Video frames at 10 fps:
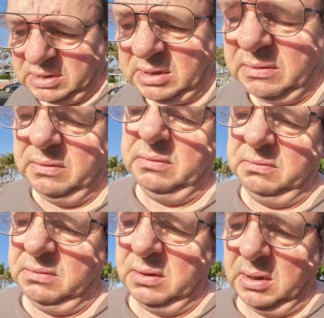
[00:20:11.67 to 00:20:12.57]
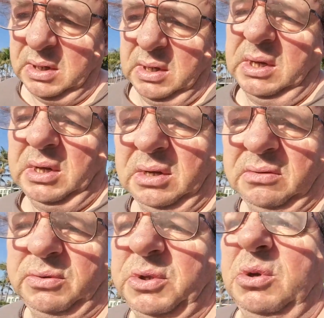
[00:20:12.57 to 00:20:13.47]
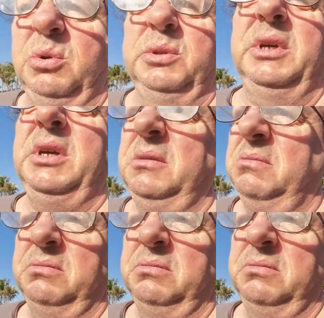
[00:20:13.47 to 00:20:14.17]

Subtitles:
stuff for the whole day,